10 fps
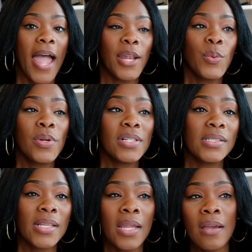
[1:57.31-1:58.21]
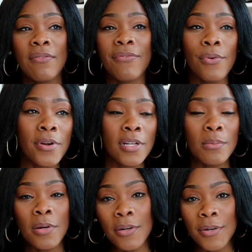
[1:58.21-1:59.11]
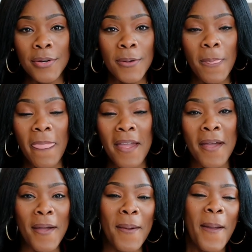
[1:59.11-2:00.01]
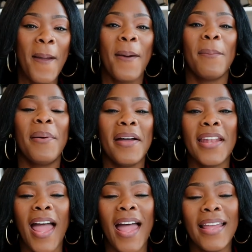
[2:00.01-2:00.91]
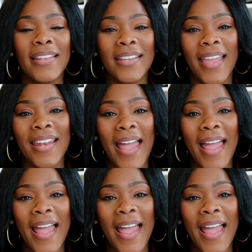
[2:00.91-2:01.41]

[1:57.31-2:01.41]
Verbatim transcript: I don't want to say affordable, but I look at